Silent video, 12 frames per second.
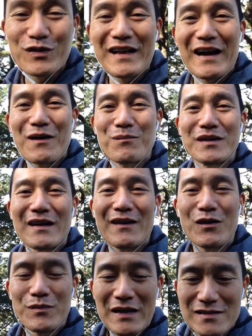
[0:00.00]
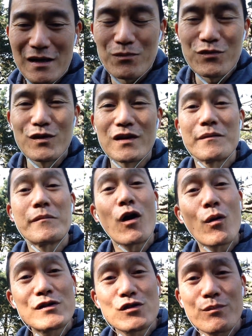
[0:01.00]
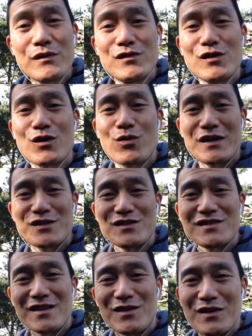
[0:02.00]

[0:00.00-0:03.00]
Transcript: for now but i hope that's helpful and i'm always open to your questions and